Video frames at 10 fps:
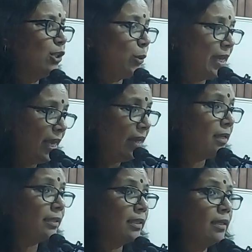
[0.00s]
So
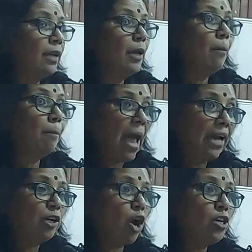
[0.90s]
guilt,
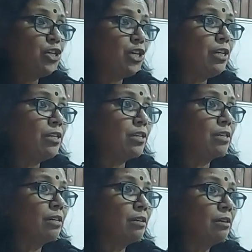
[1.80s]
bad
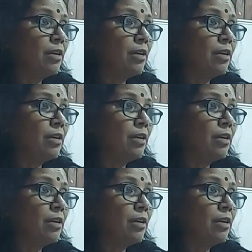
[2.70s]
conscience,